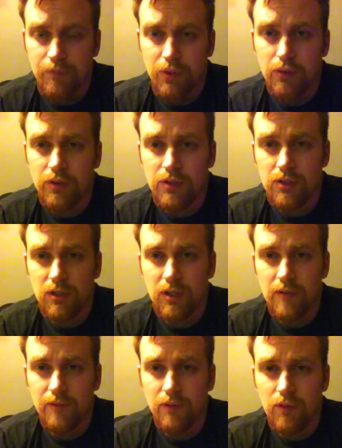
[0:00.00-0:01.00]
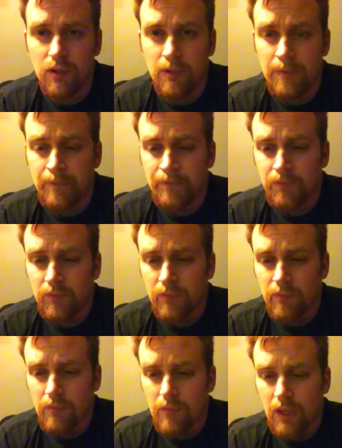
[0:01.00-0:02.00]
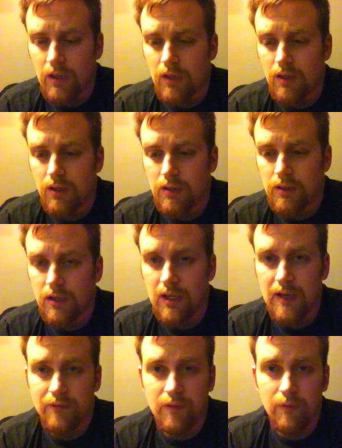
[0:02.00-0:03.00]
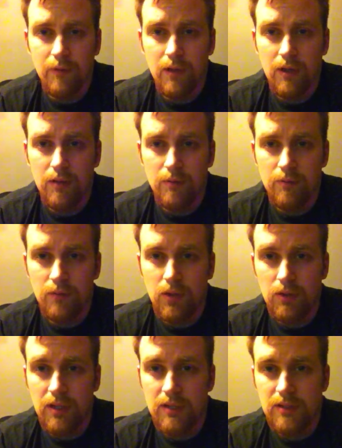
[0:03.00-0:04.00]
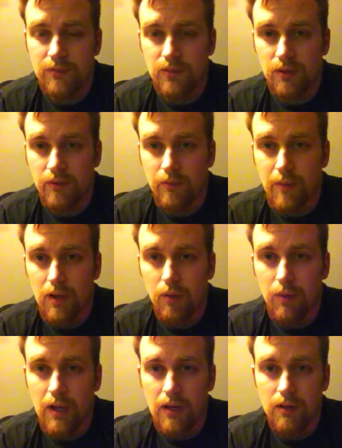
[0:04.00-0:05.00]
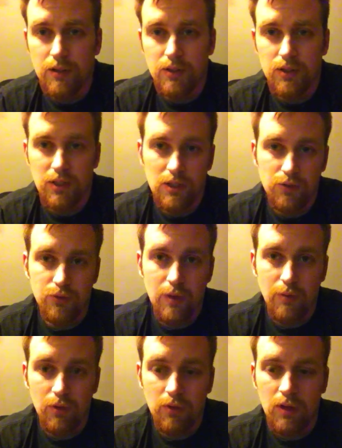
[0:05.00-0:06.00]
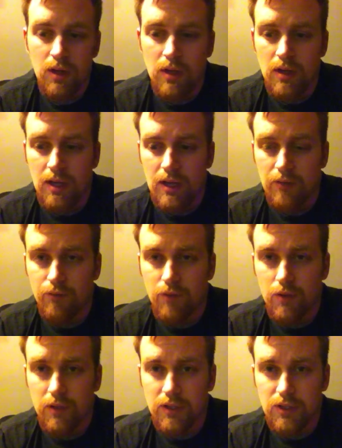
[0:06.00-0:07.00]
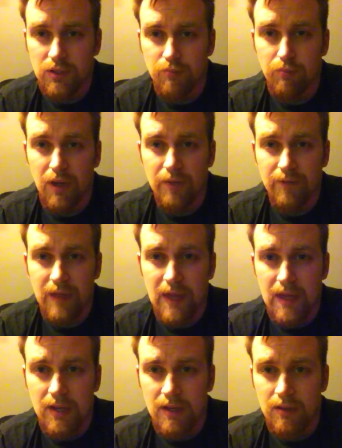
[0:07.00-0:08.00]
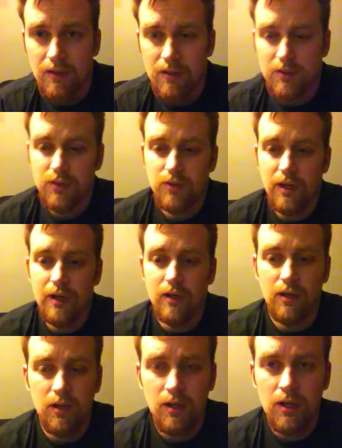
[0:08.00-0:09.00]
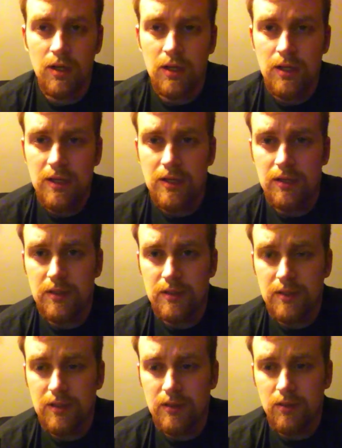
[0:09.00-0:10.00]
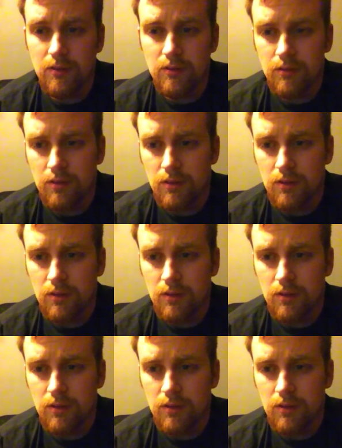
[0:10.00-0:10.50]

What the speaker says: pull that you're looking for, you're gonna have to you know, get some sort of a metal polish and a Dremel and really just buff that striker until